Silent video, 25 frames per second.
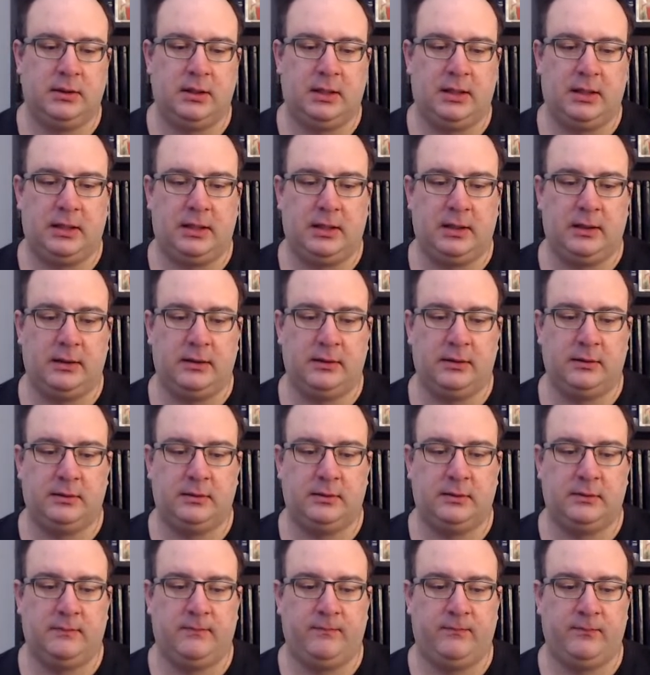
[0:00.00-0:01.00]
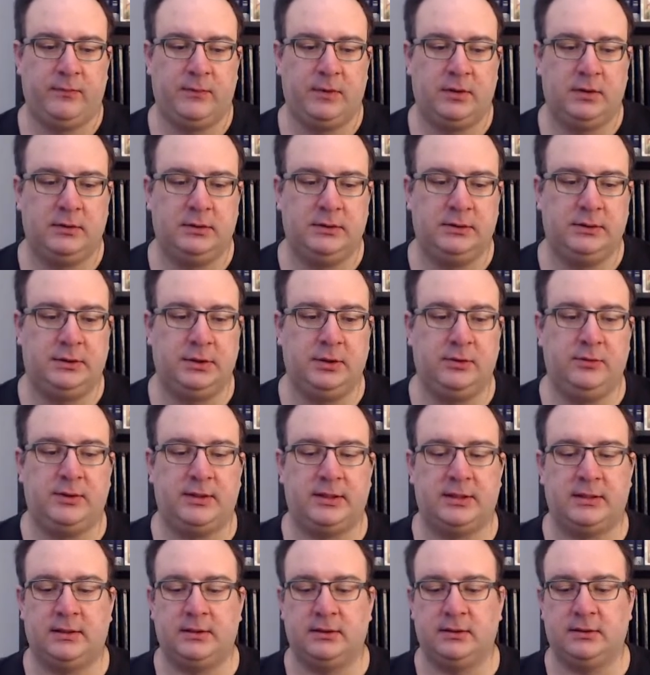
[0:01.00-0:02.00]
hold
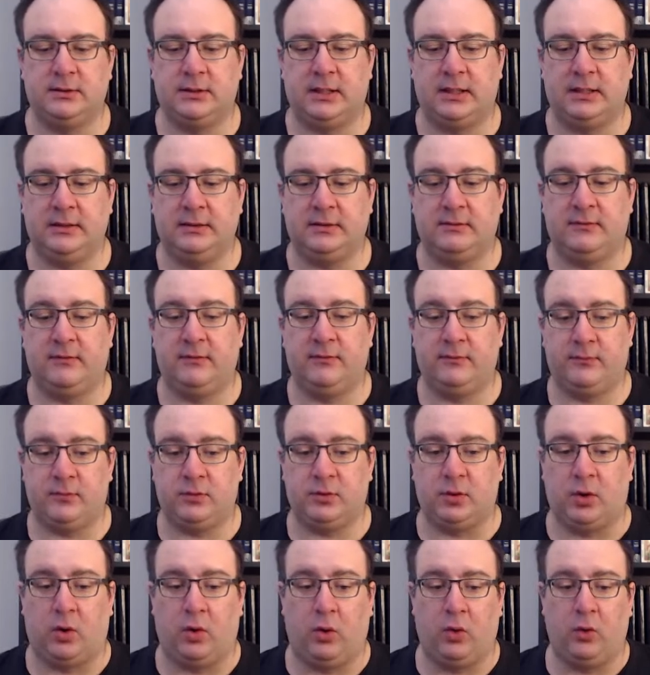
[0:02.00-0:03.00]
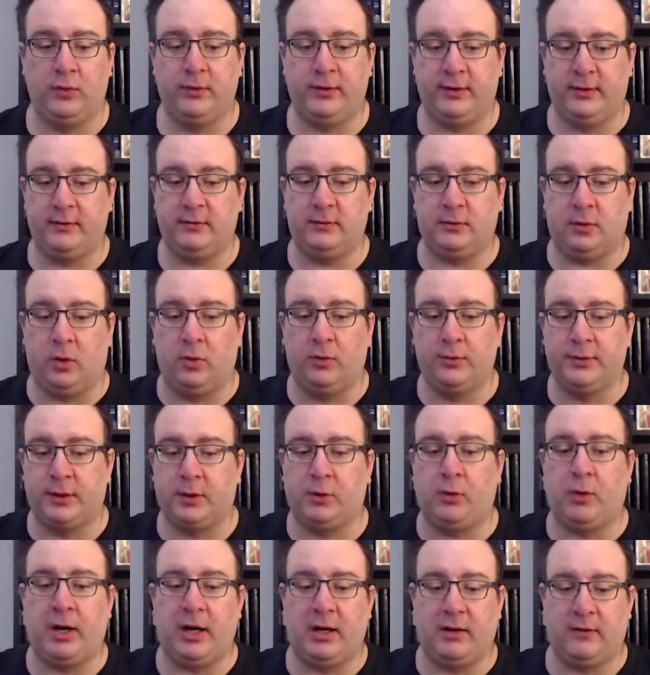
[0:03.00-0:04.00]
the
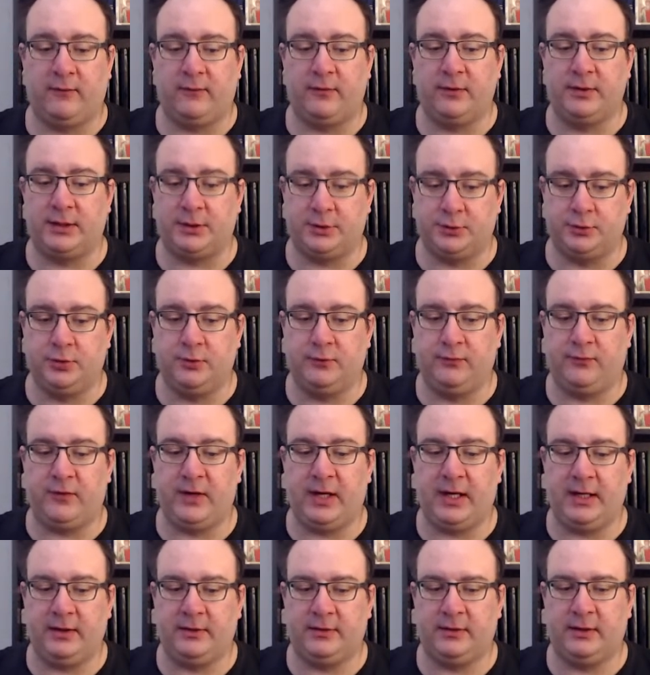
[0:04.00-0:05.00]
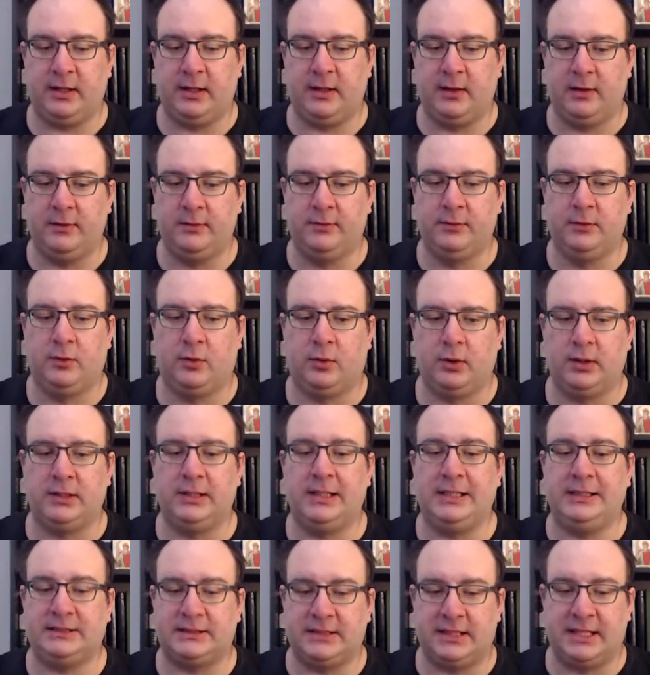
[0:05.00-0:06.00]
ground for the true faith there, or at
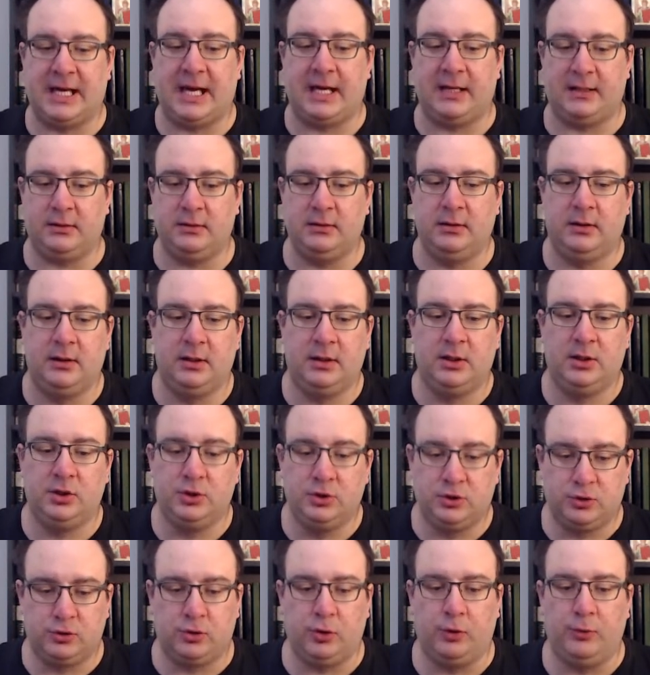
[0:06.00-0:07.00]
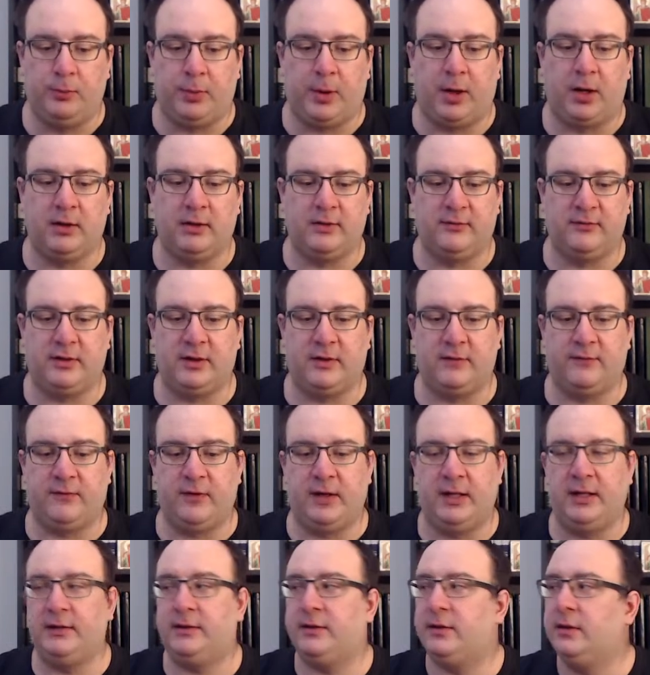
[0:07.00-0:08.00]
least that true part of their
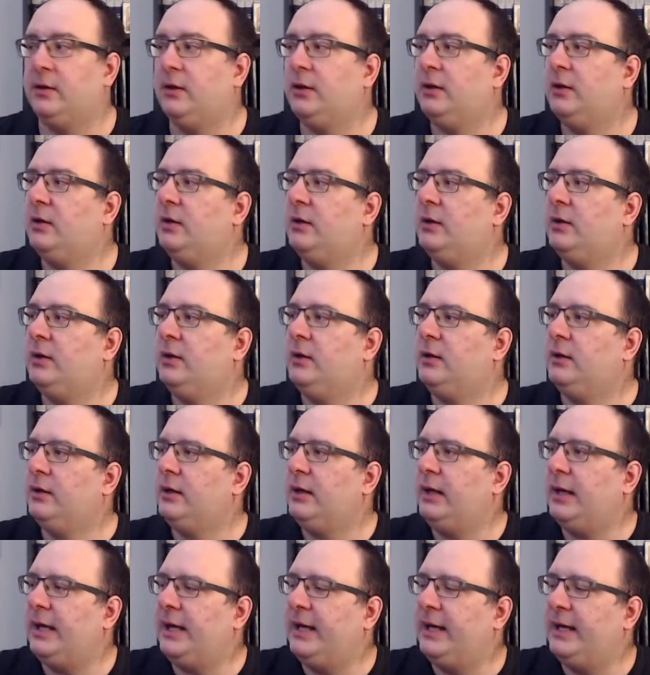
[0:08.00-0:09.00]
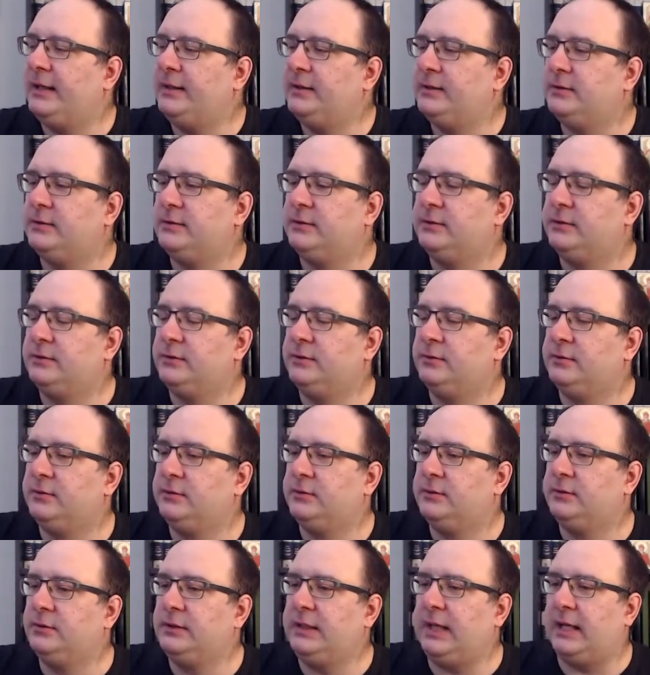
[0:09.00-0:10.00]
faith. And
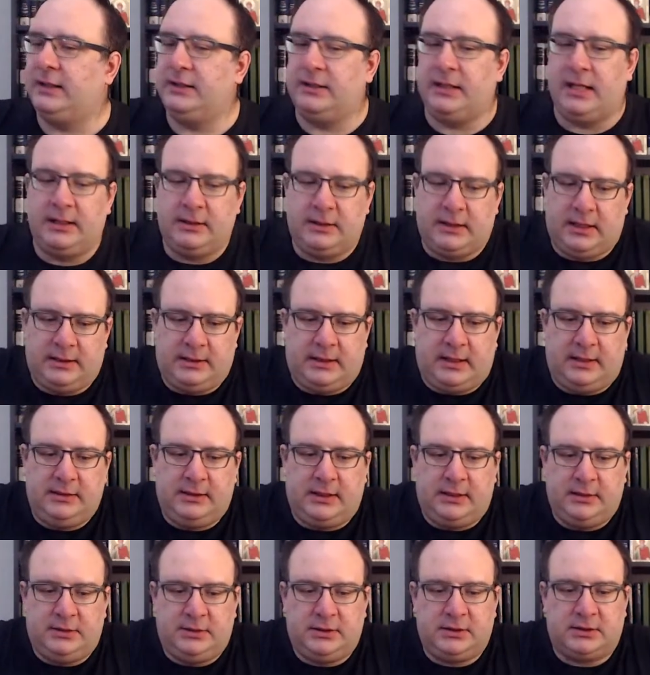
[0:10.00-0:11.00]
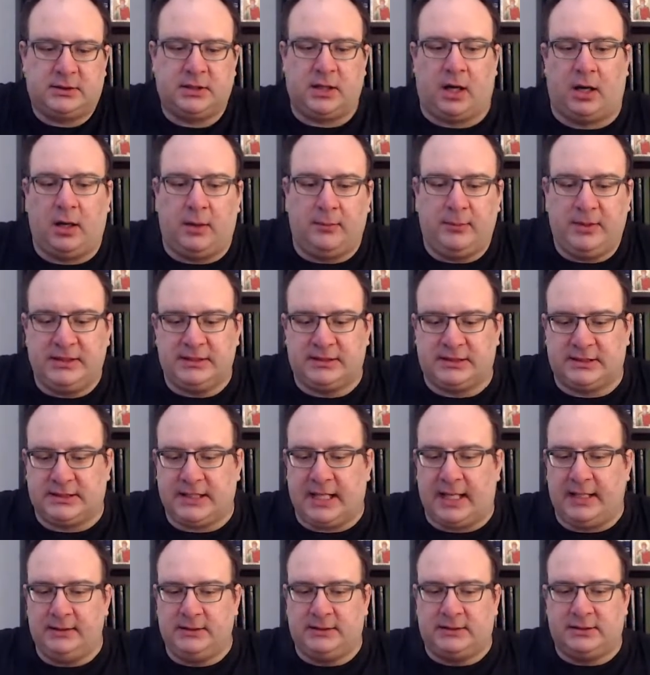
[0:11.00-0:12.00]
yeah, and it just common
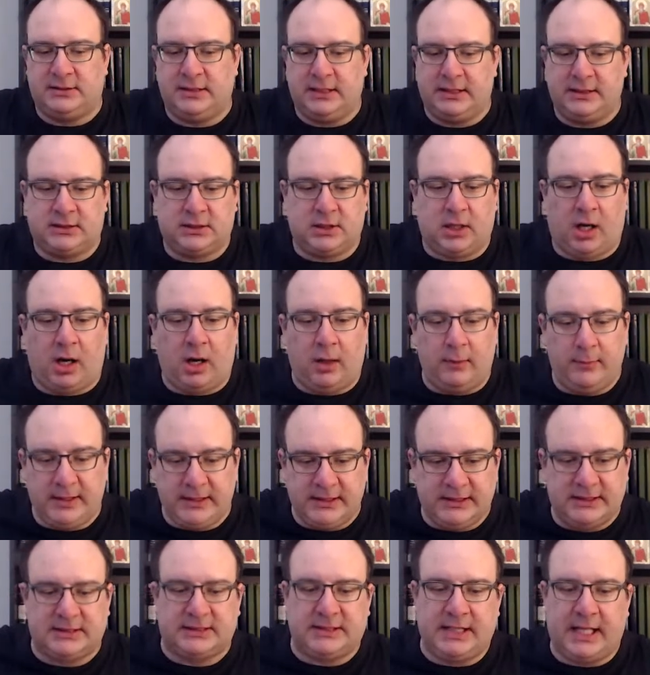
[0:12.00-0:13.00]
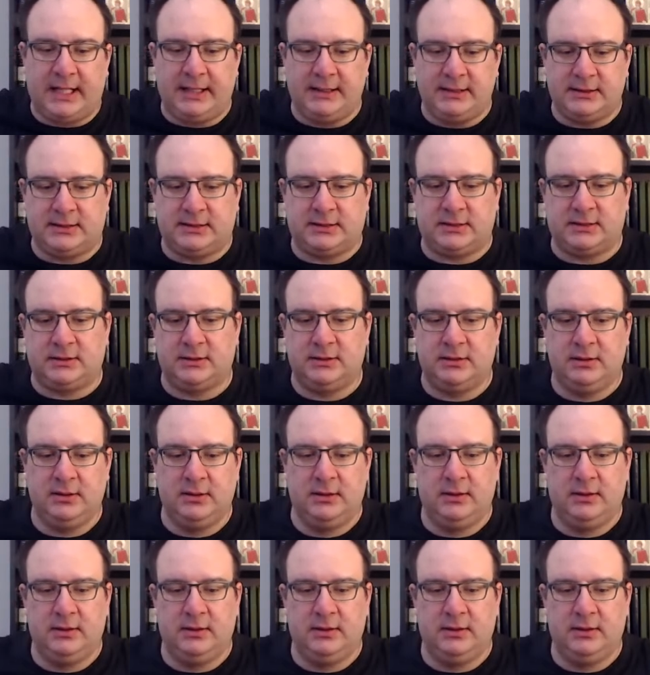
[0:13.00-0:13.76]
sense. It's common sense.